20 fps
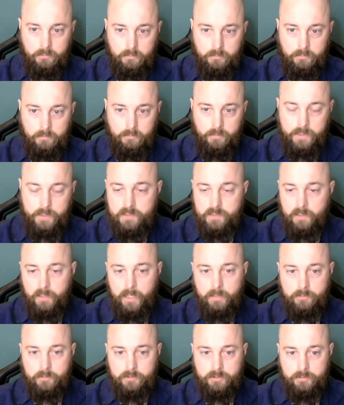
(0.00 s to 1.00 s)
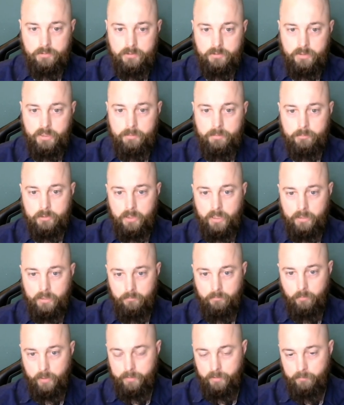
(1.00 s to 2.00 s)
This allows you to keep track
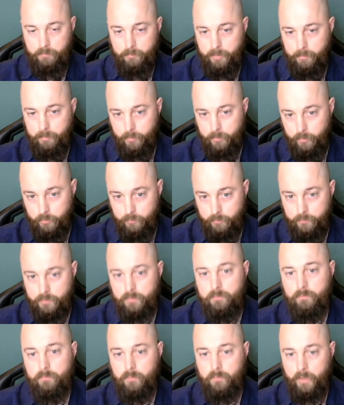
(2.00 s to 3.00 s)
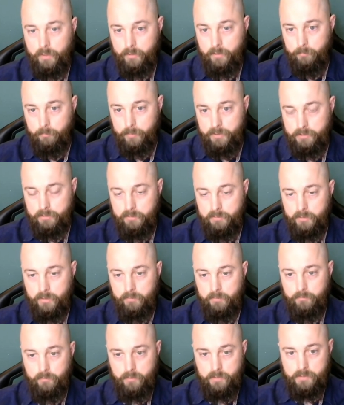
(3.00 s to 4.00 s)
of when they've been moved by completion
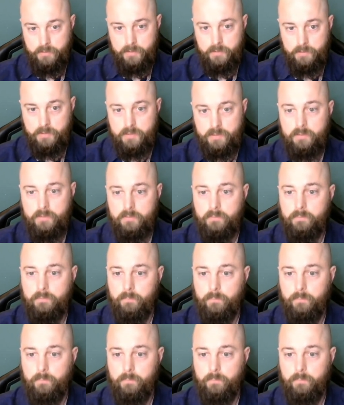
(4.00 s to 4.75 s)
date, for instance.